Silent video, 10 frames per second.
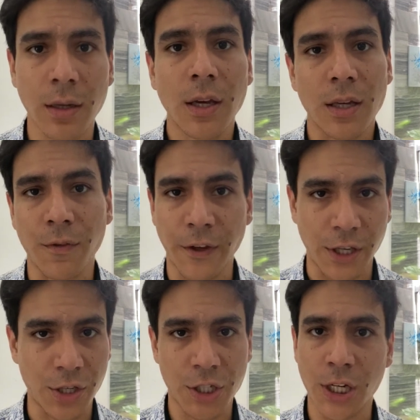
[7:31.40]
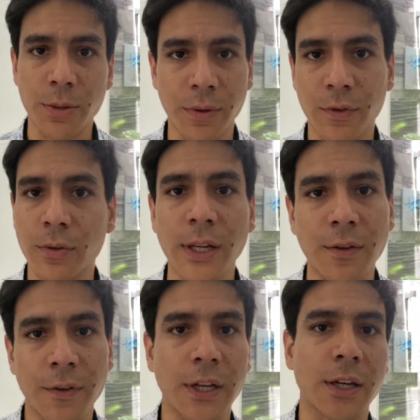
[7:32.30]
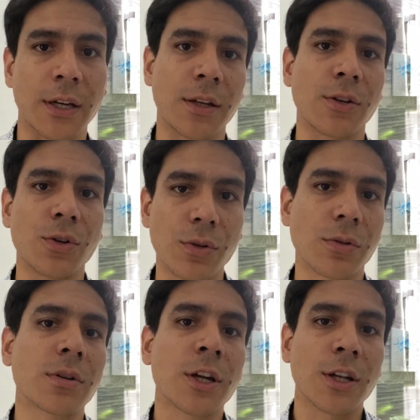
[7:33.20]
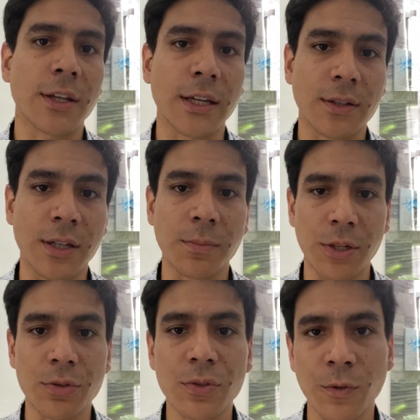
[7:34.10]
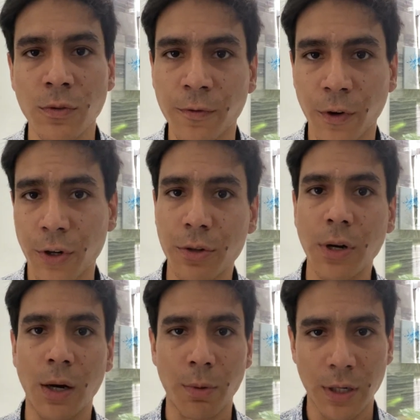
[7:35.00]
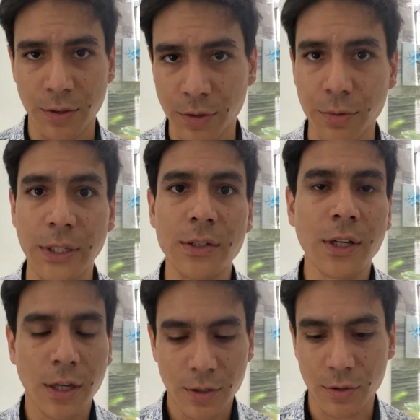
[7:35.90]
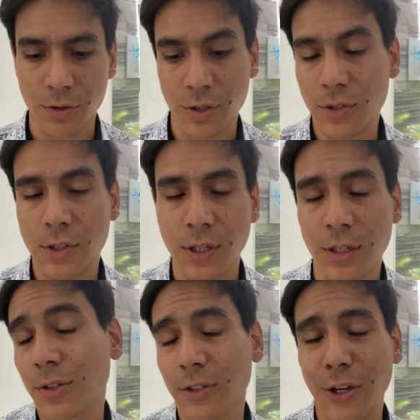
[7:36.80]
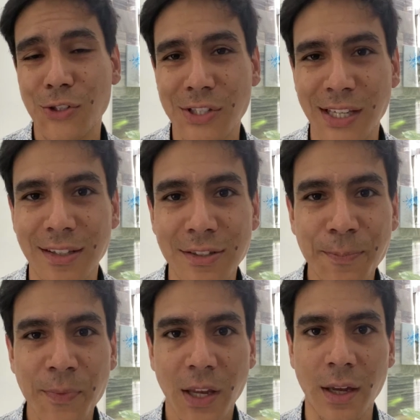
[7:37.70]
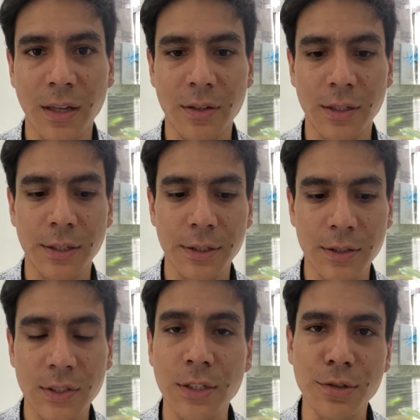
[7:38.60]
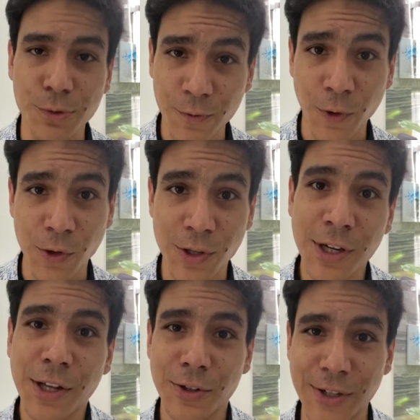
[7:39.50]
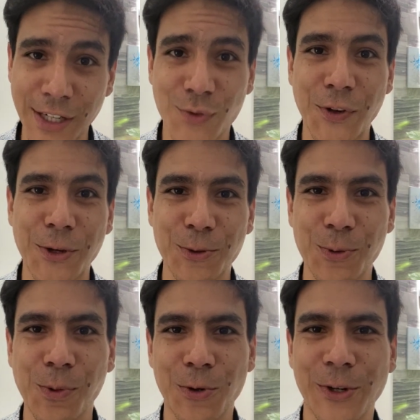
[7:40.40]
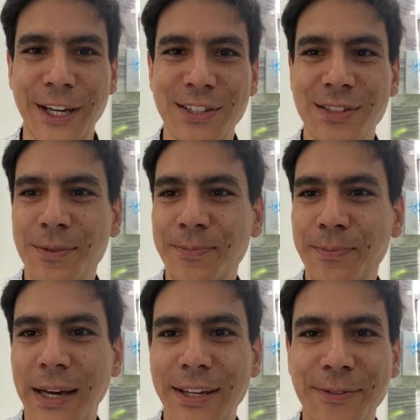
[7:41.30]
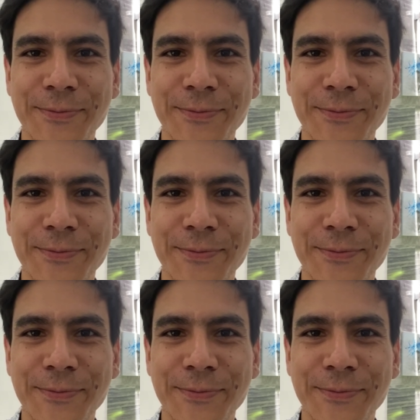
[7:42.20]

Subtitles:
If I can share with you anything I know that can be useful for you, I will do it. So just don't hesitate. And see you for the next video tomorrow, guys. Bye.